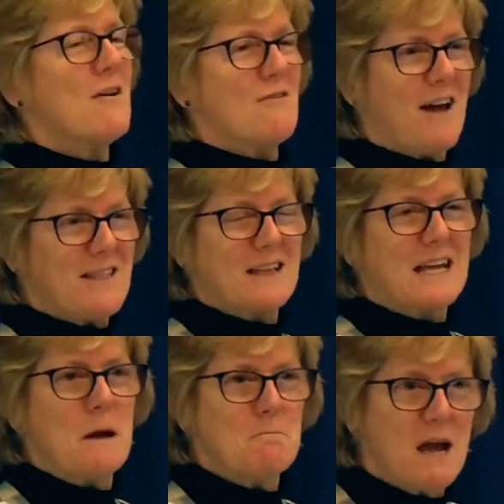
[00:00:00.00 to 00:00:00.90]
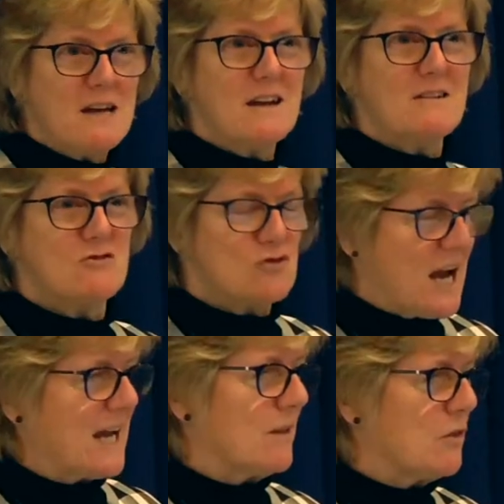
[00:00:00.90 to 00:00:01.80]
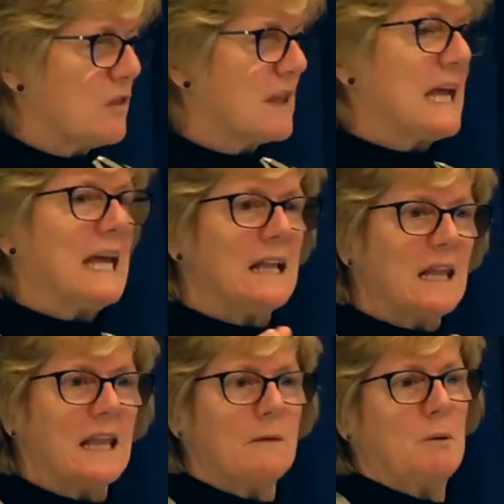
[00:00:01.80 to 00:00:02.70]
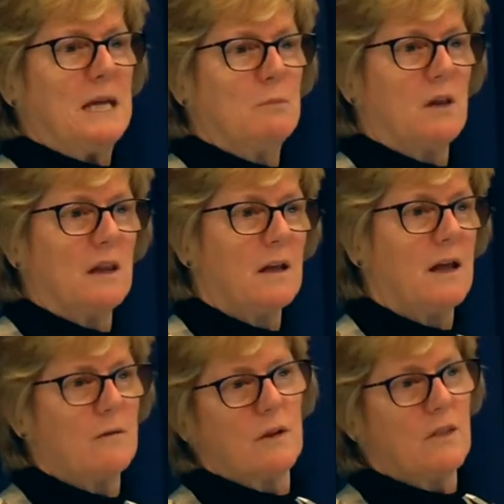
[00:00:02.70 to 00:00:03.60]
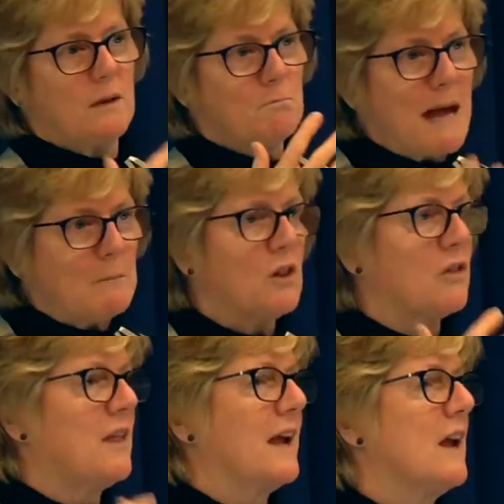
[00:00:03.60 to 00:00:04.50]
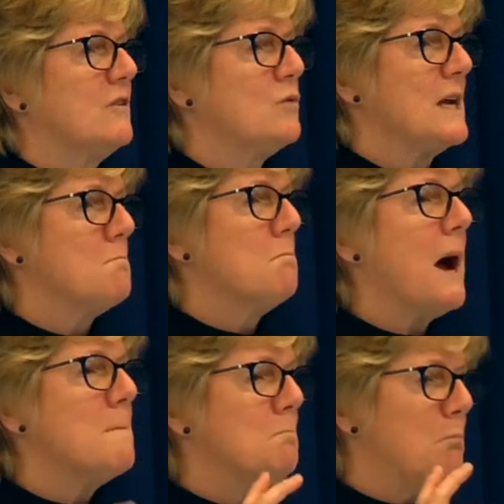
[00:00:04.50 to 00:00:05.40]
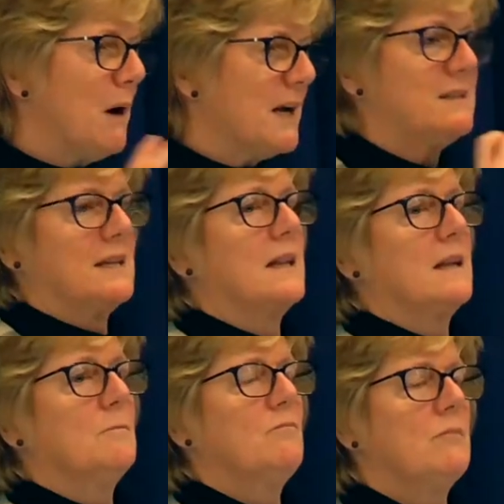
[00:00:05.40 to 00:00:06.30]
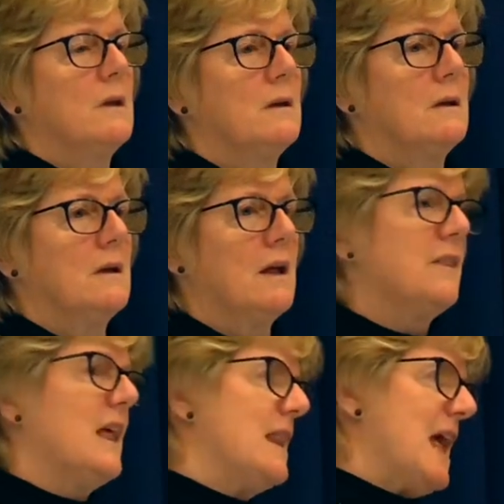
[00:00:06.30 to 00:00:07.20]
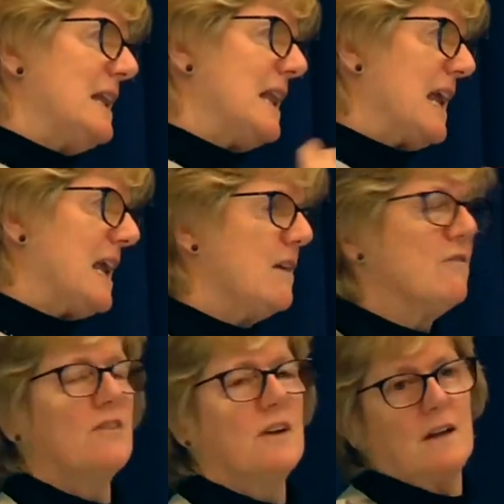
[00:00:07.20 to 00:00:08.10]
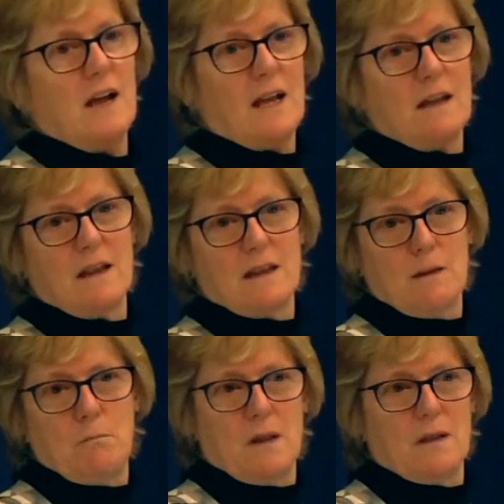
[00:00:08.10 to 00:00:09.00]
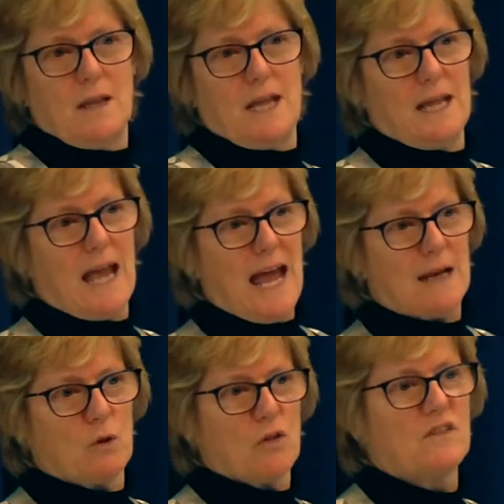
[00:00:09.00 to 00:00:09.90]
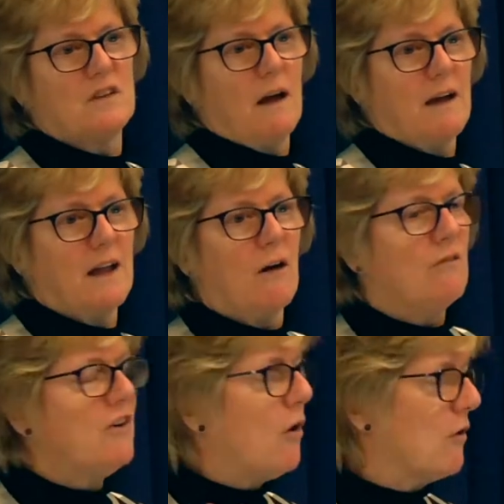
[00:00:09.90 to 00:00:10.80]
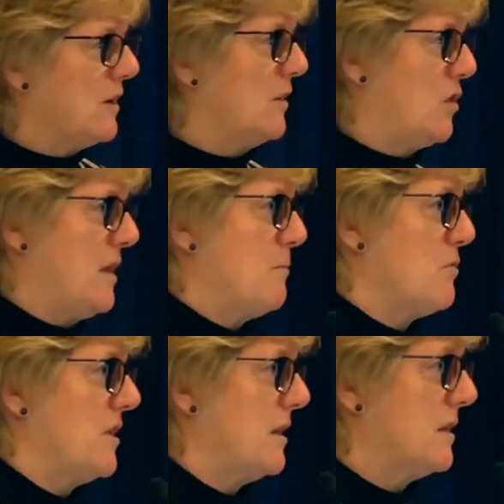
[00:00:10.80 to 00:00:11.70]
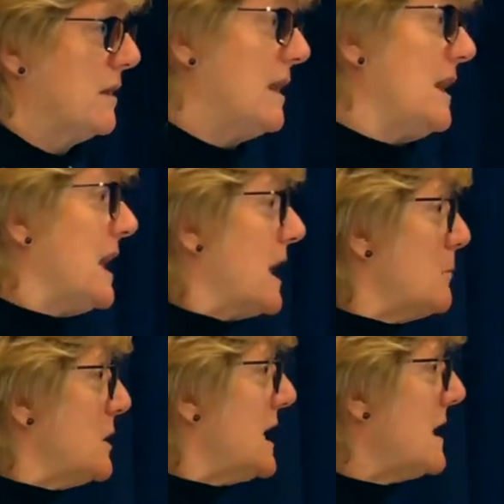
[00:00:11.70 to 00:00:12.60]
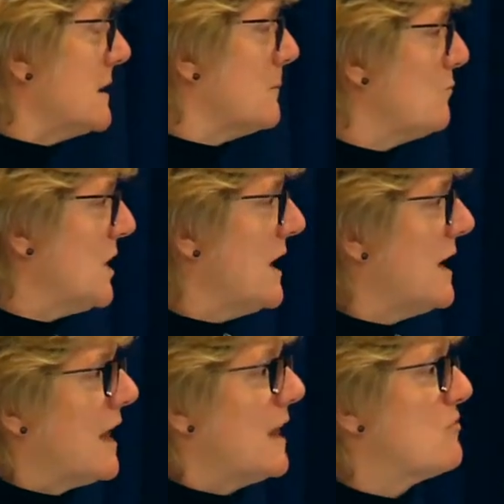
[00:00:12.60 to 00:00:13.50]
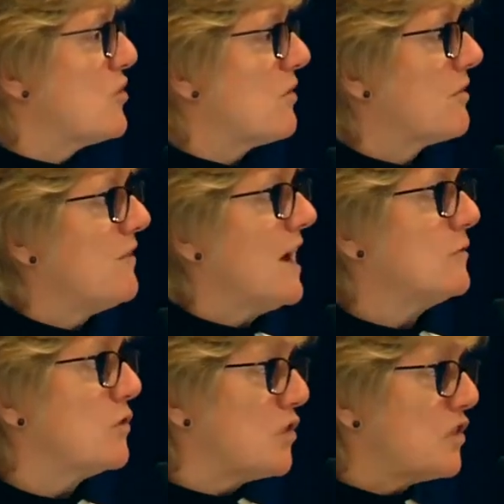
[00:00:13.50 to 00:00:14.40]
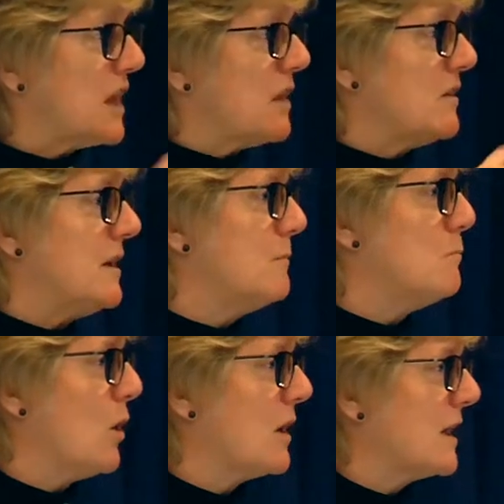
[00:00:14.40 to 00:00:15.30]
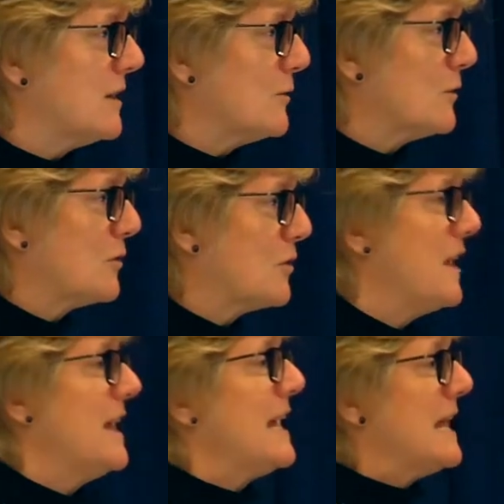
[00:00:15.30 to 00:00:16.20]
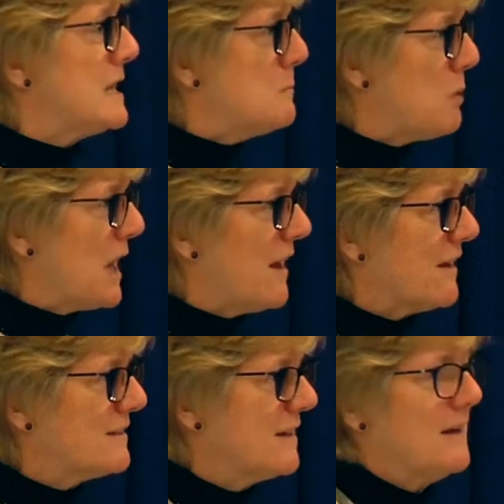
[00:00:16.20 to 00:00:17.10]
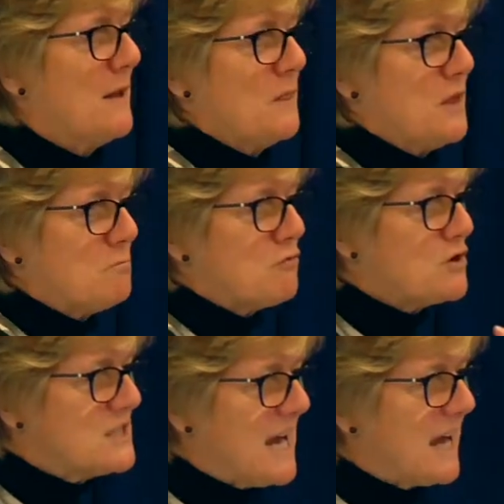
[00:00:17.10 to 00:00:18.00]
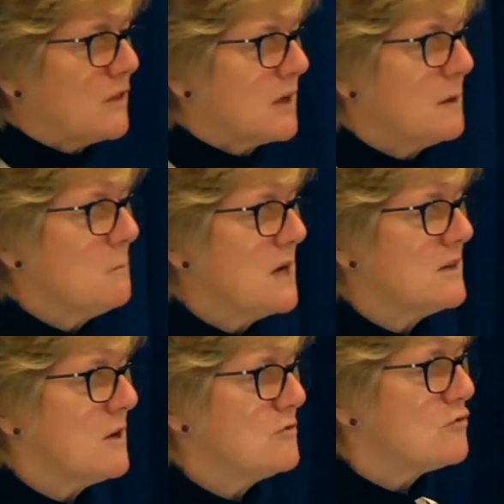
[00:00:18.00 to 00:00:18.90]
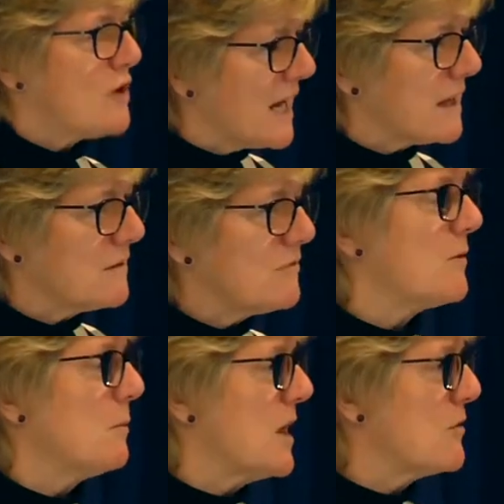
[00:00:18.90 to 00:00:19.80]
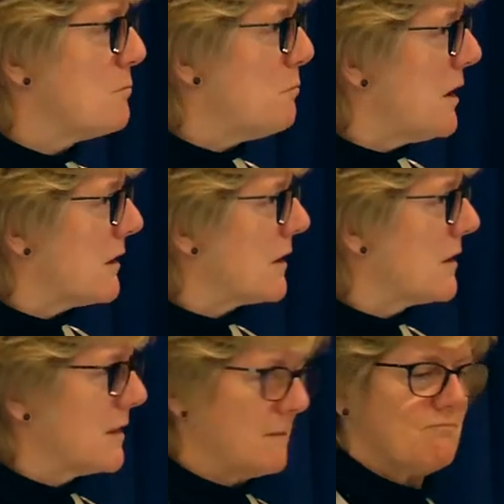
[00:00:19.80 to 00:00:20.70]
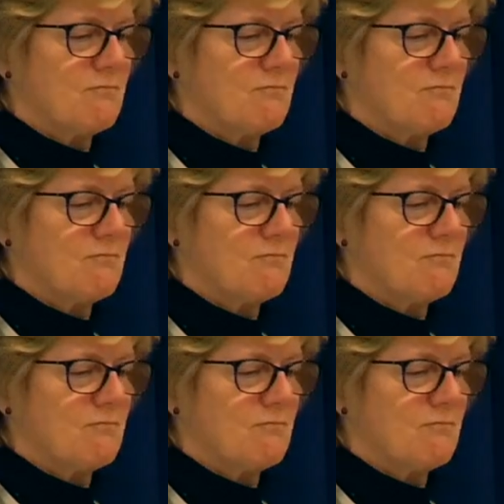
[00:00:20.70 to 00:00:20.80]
Right, the Komodo dragons kill the people, the mammals they're going to eat, by biting them. They then leave, and the animals die of horrid sepsis. And then they come and eat them. And they've just found 16 molecules in the blood that protect the Komodo dragon from those bugs.